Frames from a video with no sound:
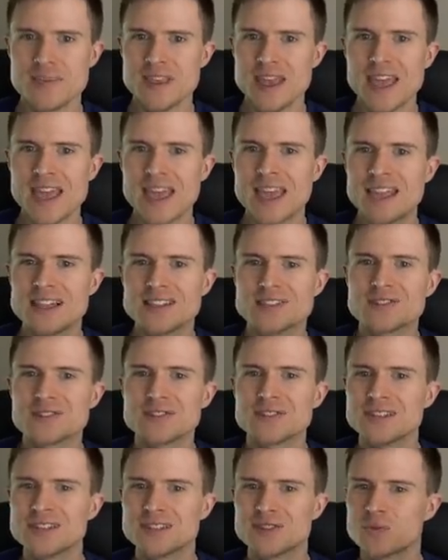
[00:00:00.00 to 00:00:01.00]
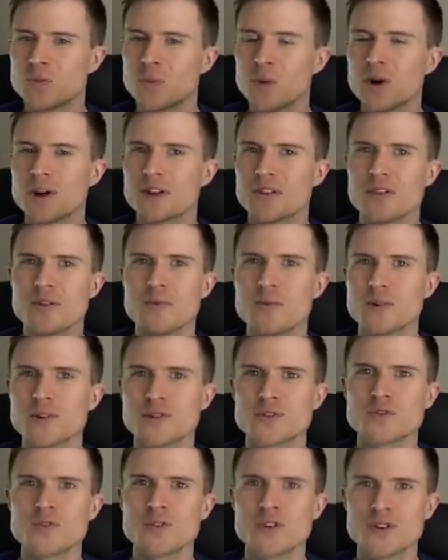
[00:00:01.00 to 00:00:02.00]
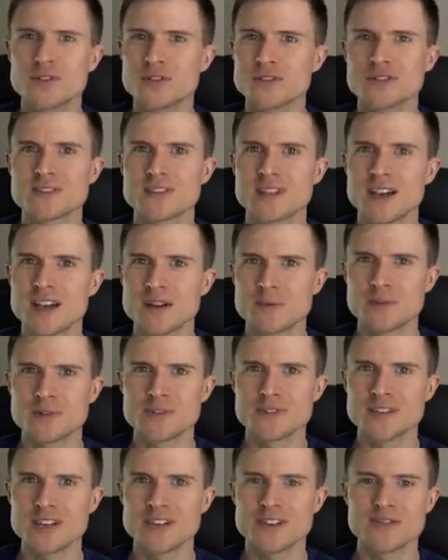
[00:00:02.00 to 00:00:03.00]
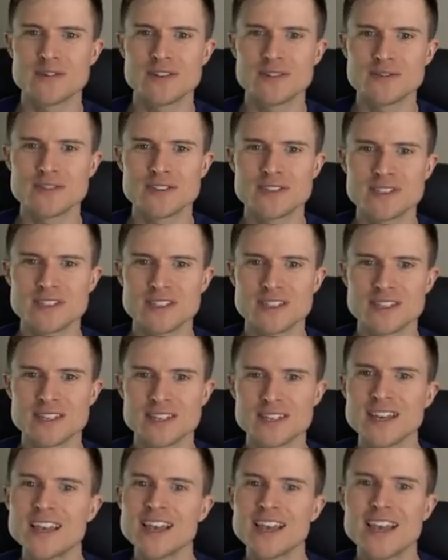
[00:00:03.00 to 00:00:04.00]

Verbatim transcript: Hazel is one of the most fearless climbers I've ever seen,